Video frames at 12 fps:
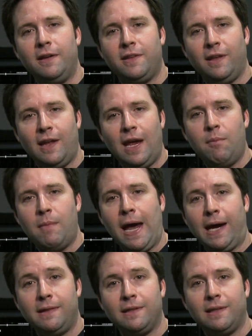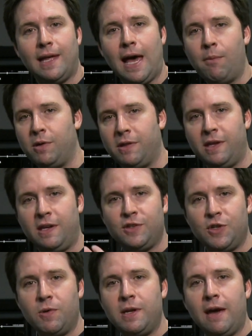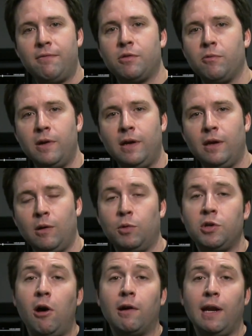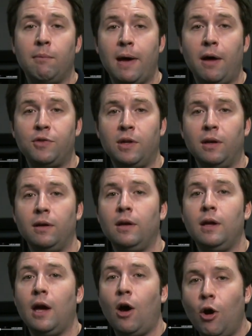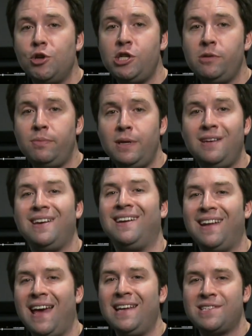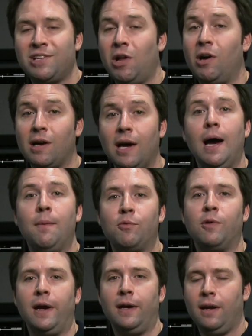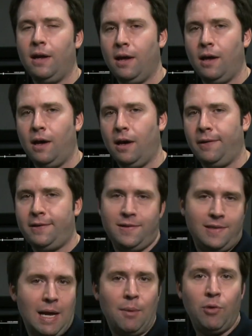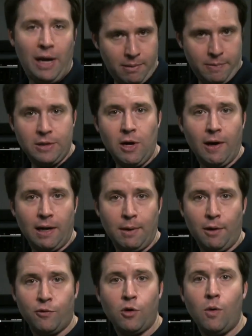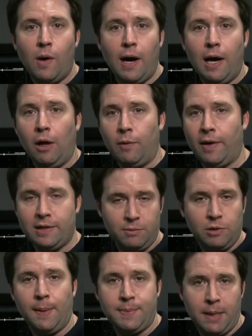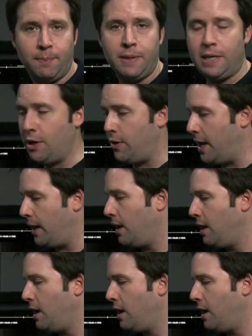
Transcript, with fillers: Uh, today I'm back in the lab with the Sony F three. We're talking about the R G B and S-Log upgrade. Uh, this is an upgrade we've been talking about for a while. We had some clips up on the internet,